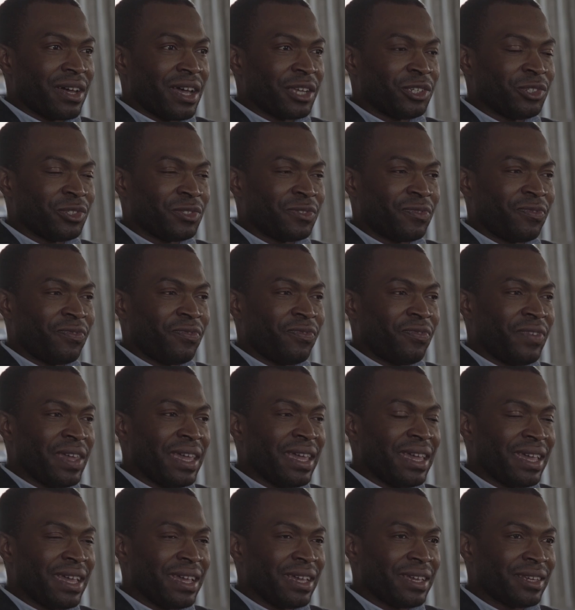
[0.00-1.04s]
I just
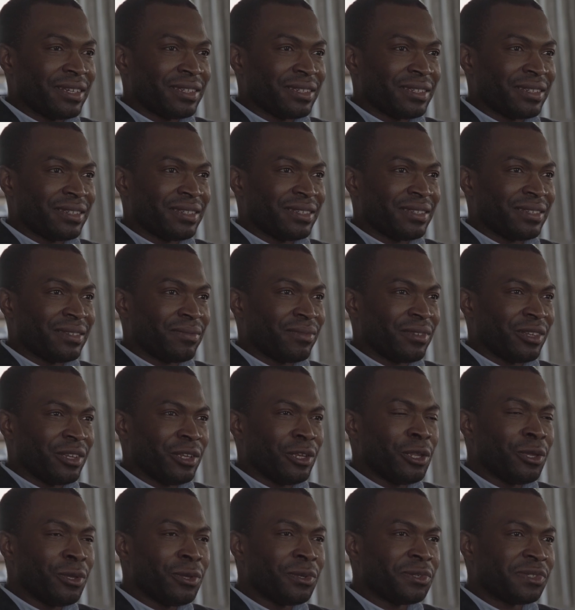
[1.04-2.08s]
feared
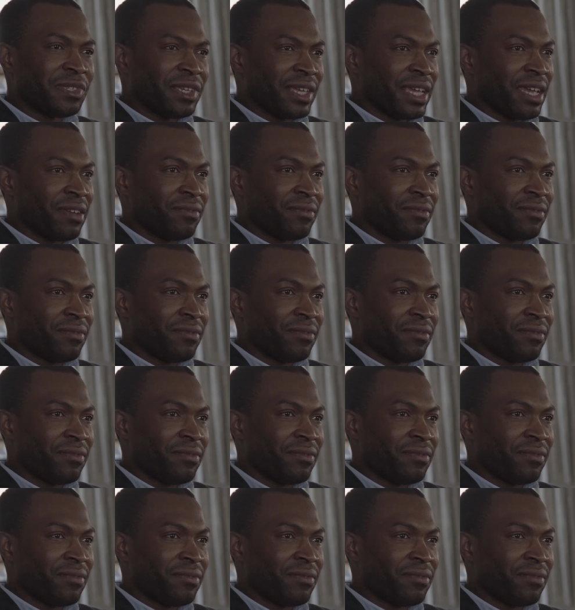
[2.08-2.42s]
losing